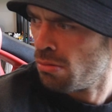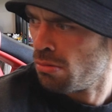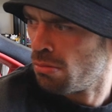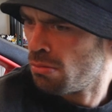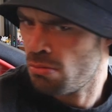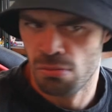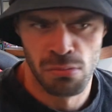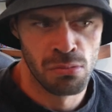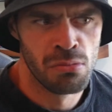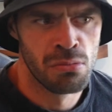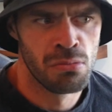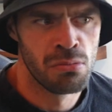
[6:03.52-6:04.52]

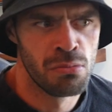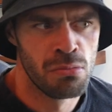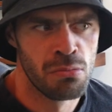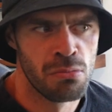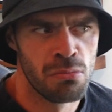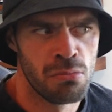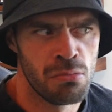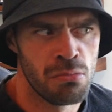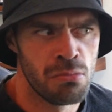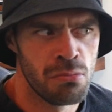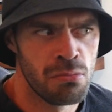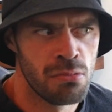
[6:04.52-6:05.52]

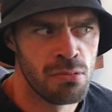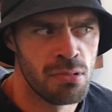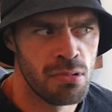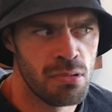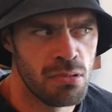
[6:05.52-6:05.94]
[no speech]